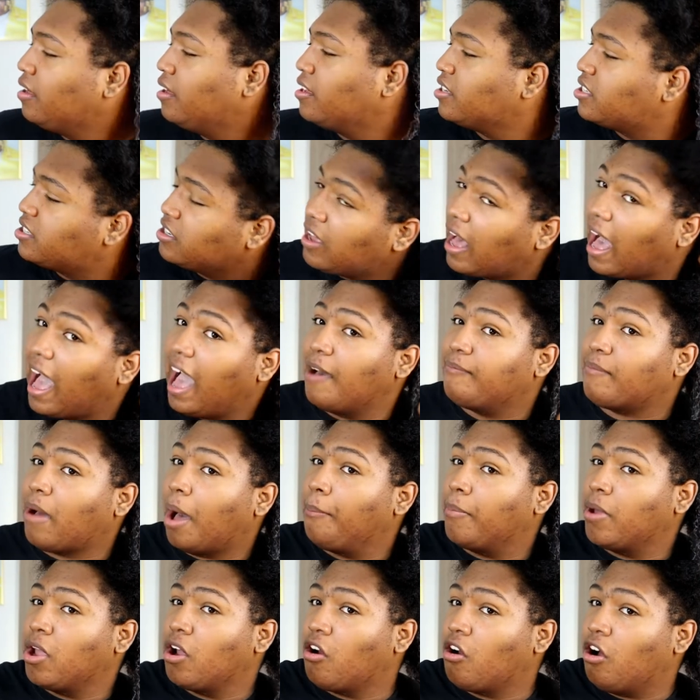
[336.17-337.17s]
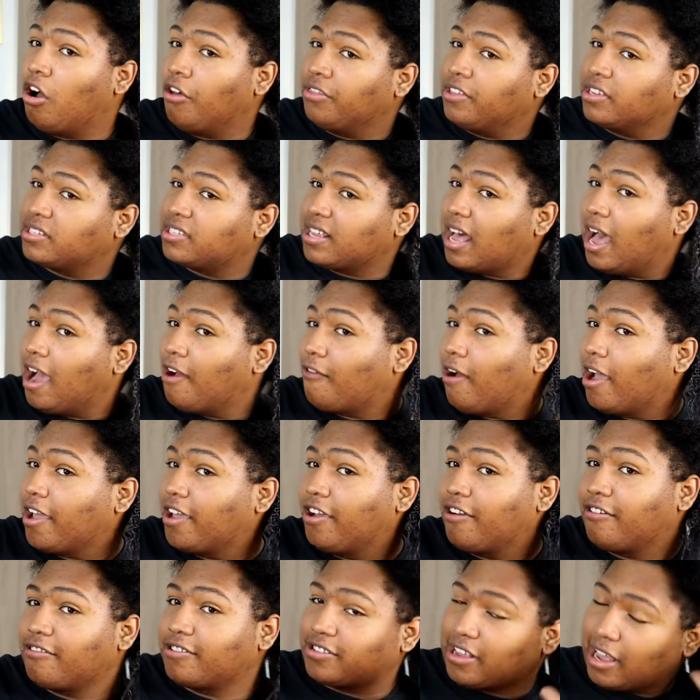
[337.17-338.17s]
So I have my mirror on this side right
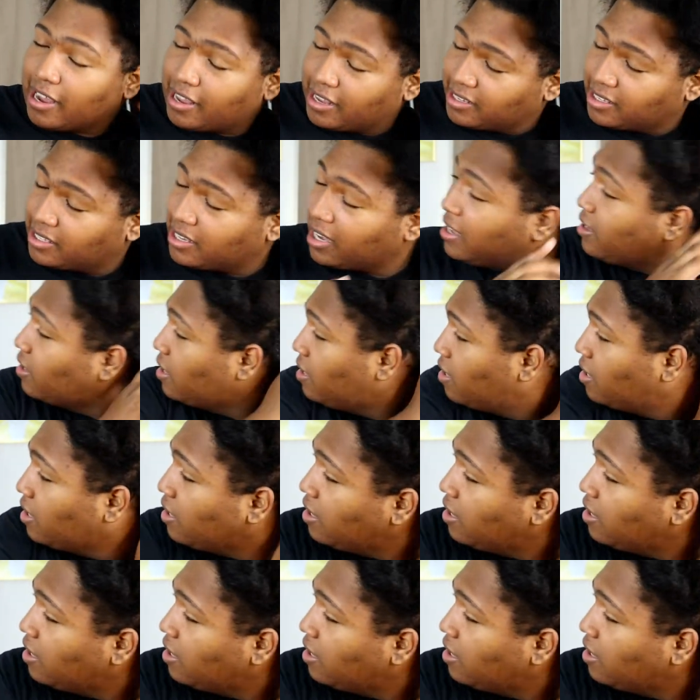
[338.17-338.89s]
here so I can see.